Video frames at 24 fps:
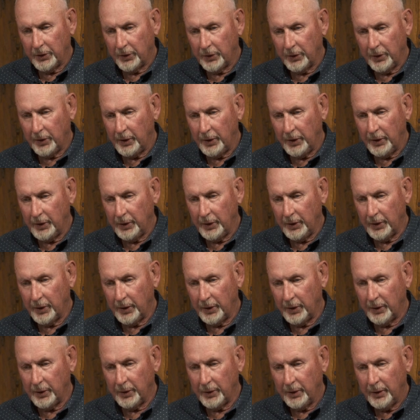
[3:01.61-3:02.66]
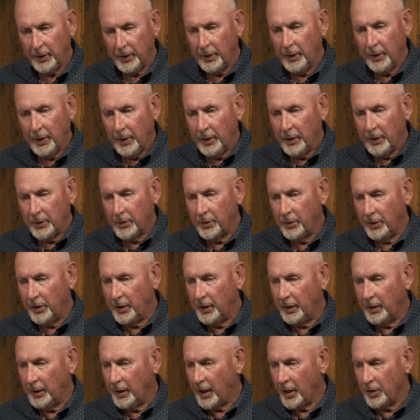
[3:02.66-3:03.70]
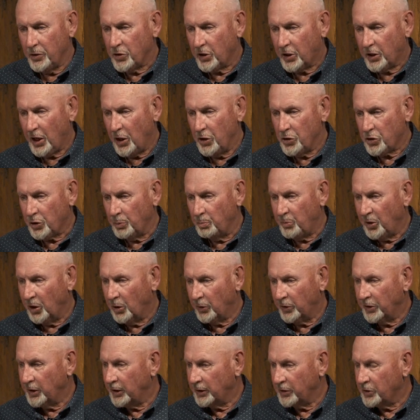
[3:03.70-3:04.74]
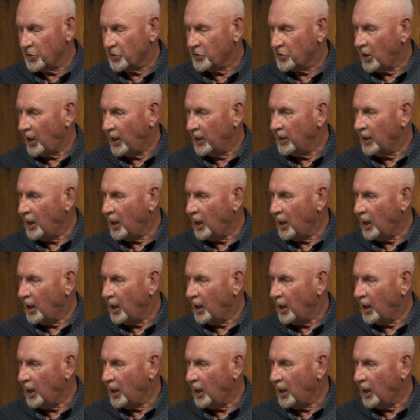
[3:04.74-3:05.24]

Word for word: to the uh, to the education building to sign